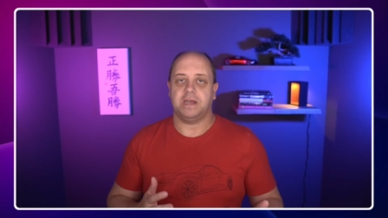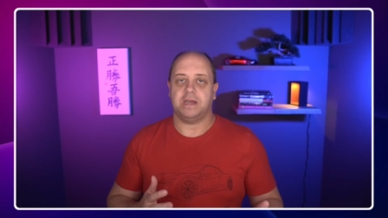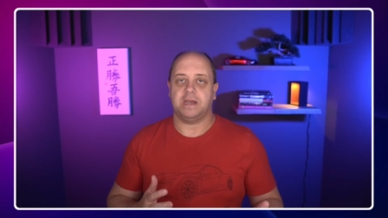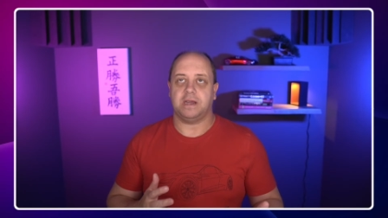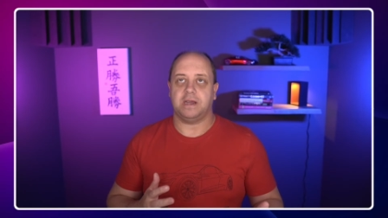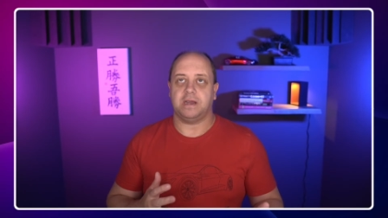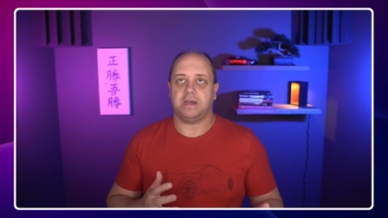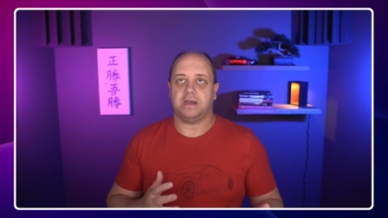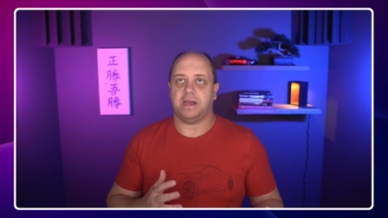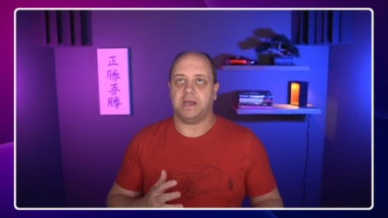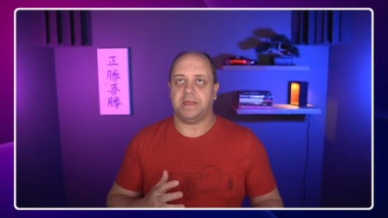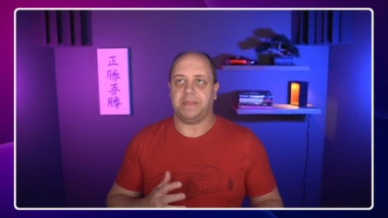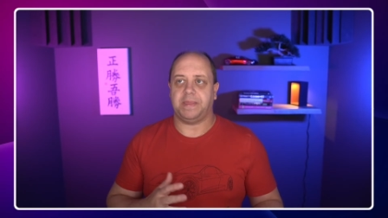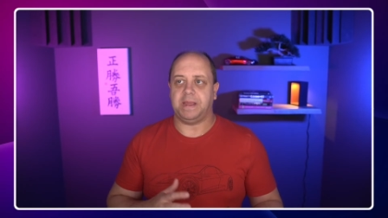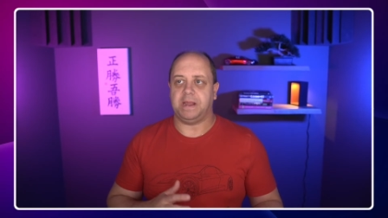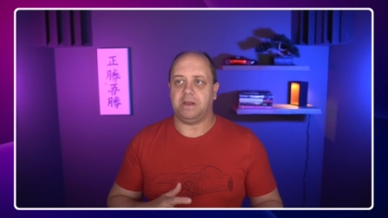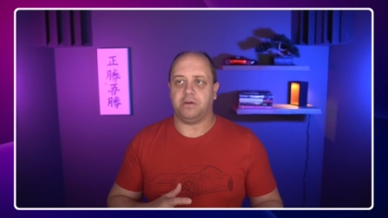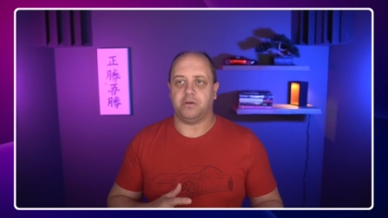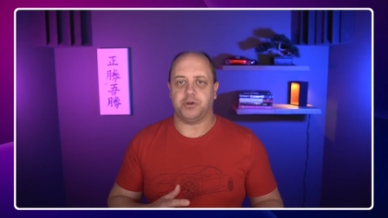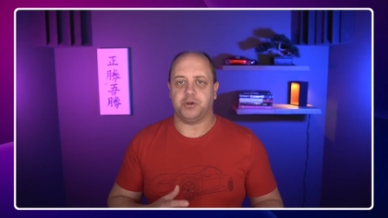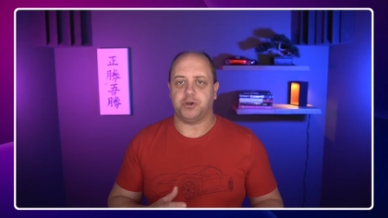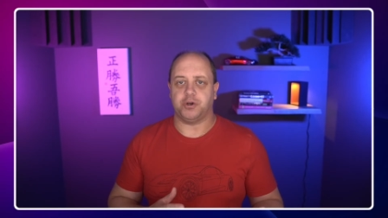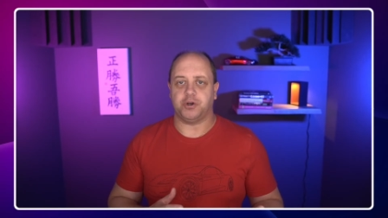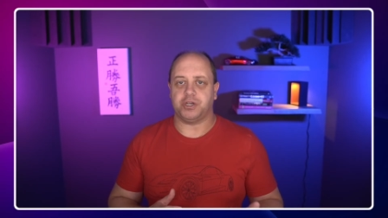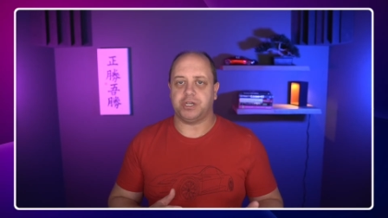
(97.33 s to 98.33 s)
Uh, I think
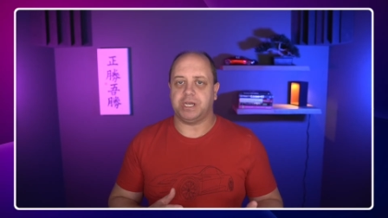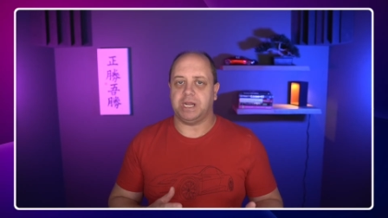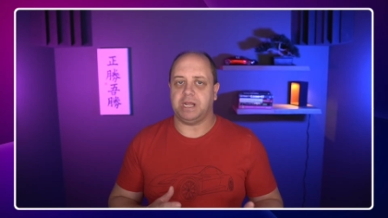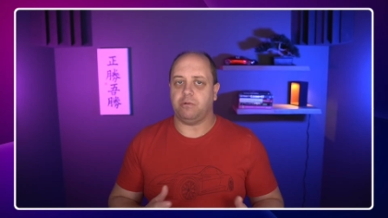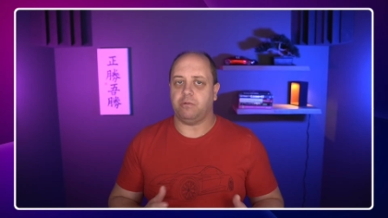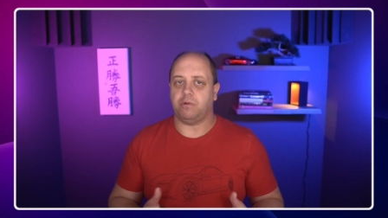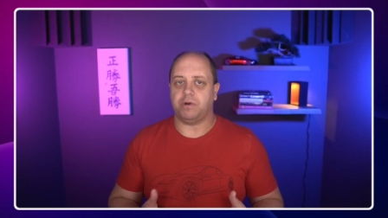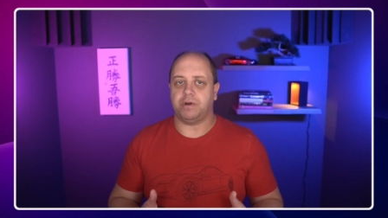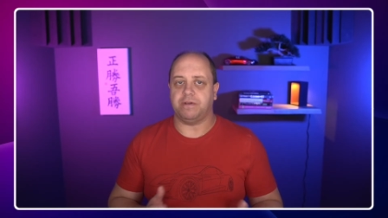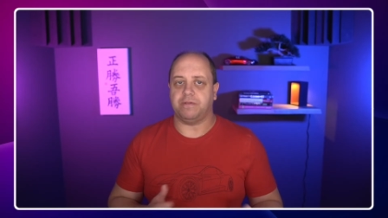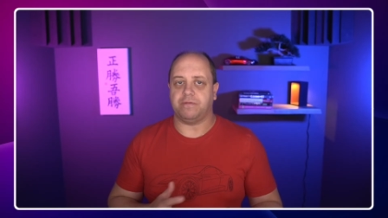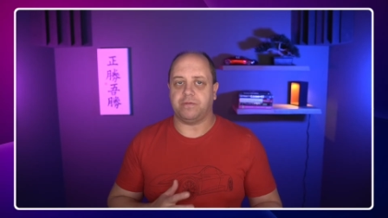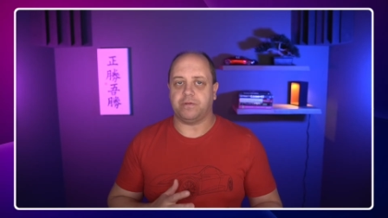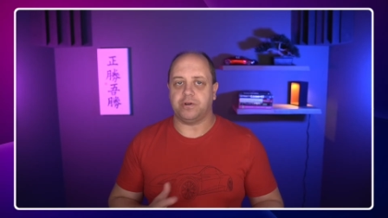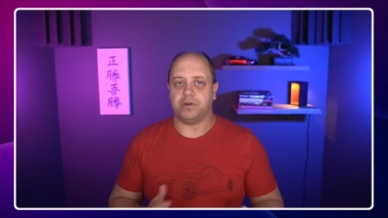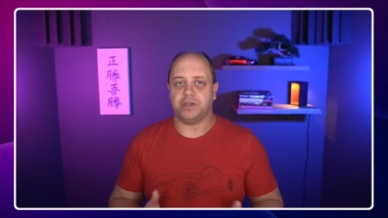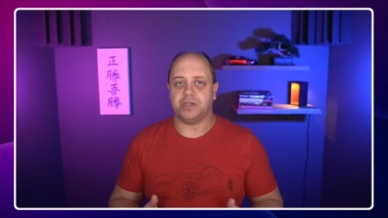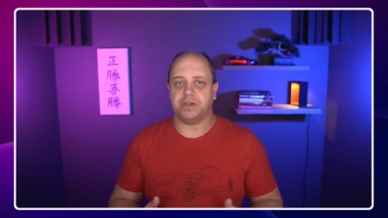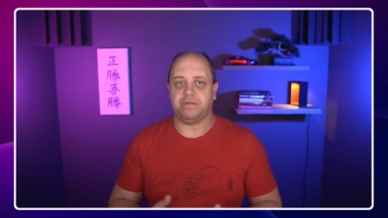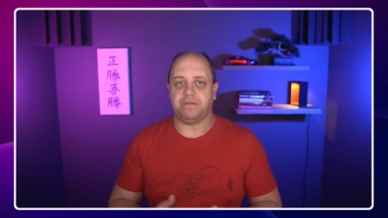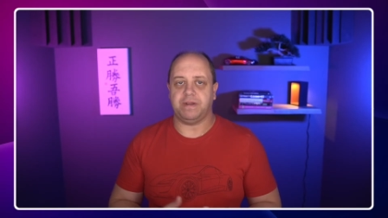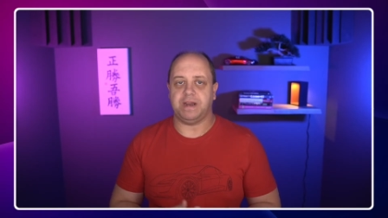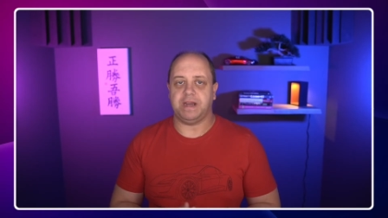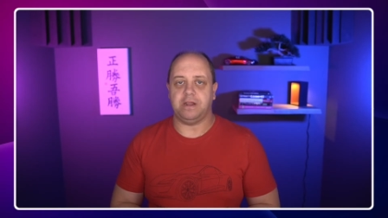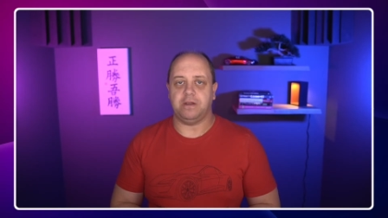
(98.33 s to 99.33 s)
on Thursday were the
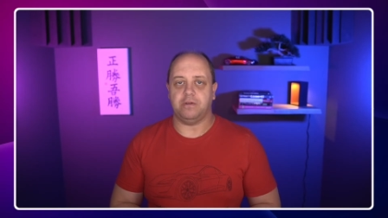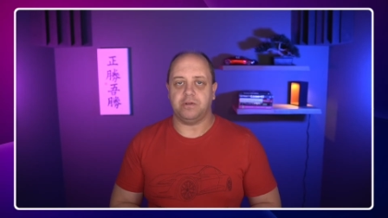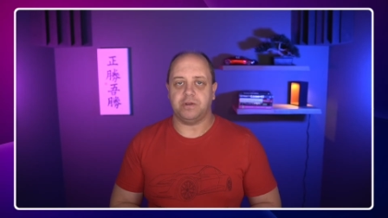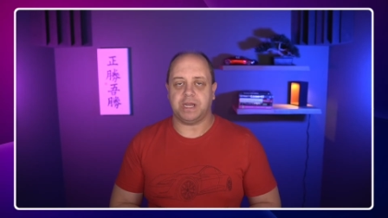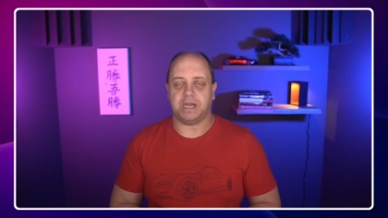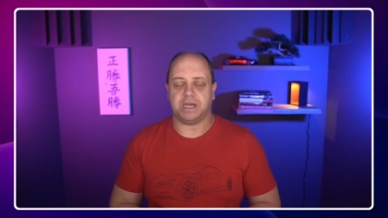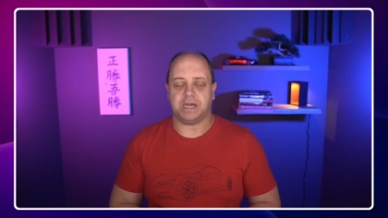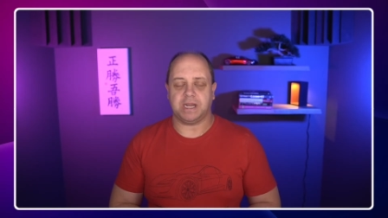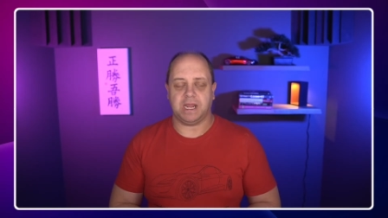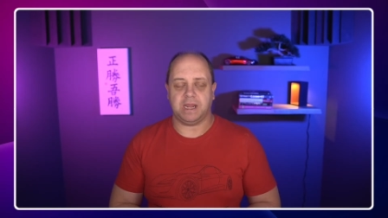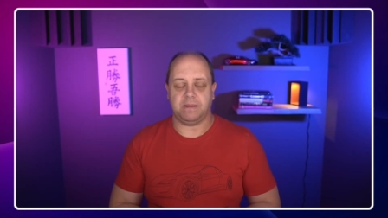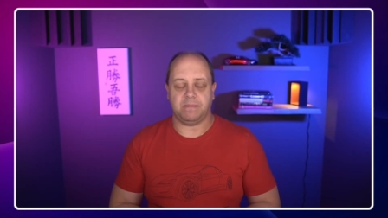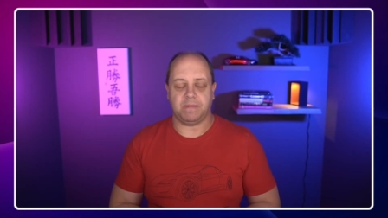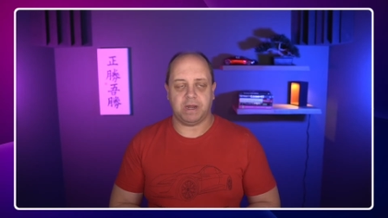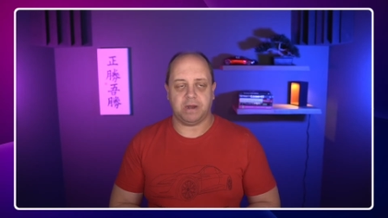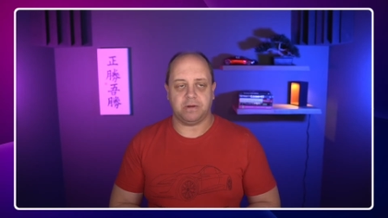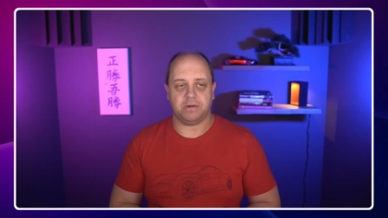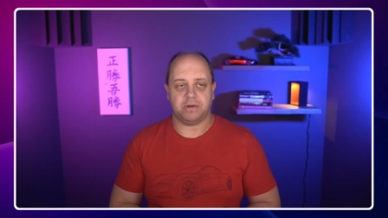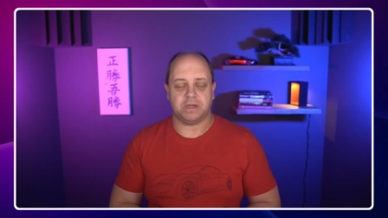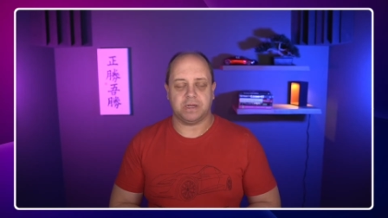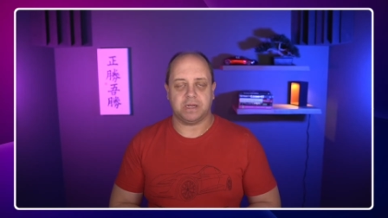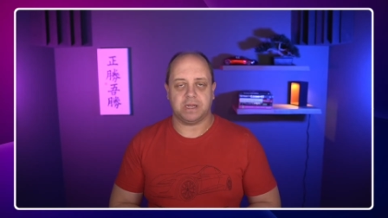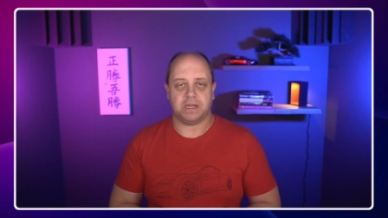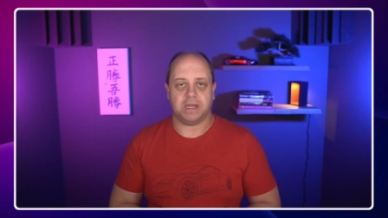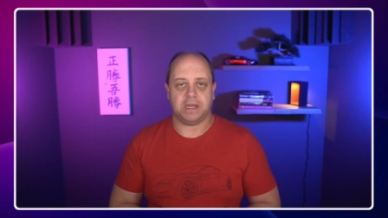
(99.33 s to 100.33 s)
first videos that came
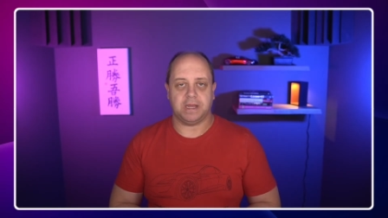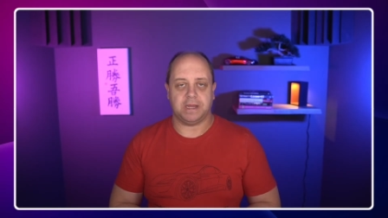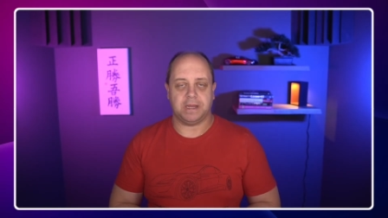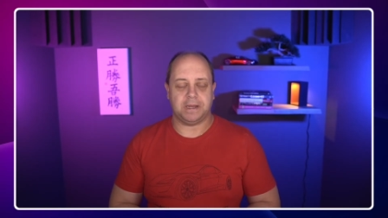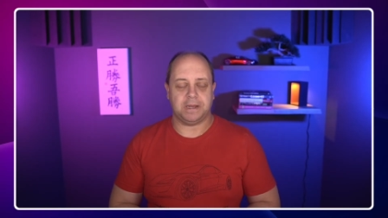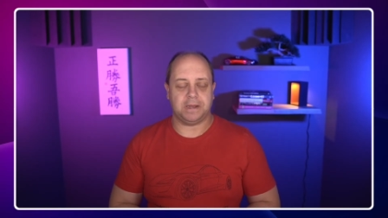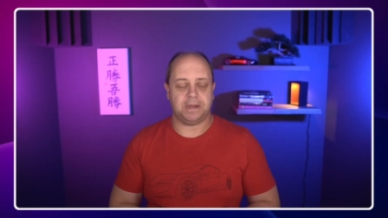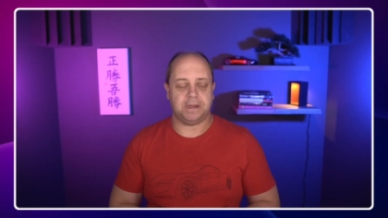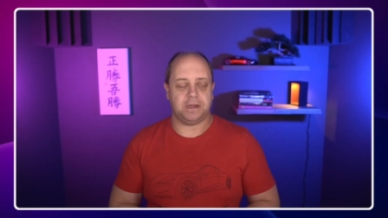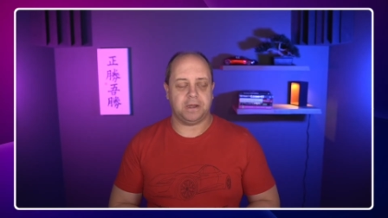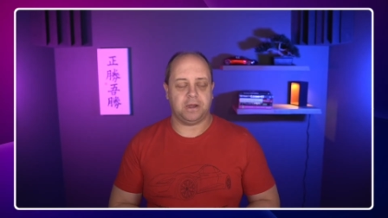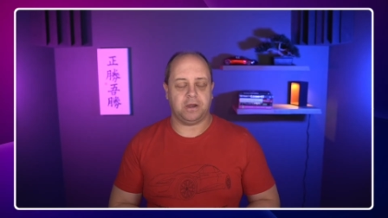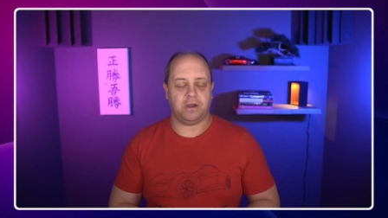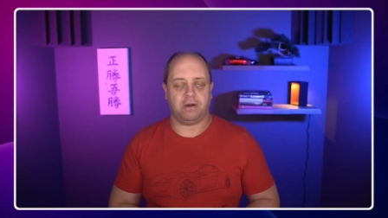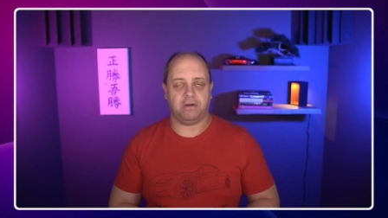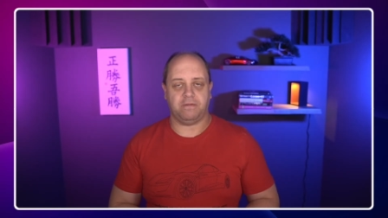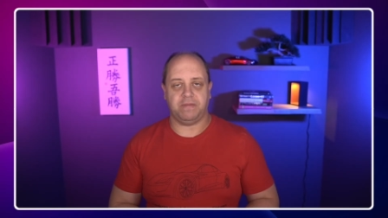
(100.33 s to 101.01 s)
out uh,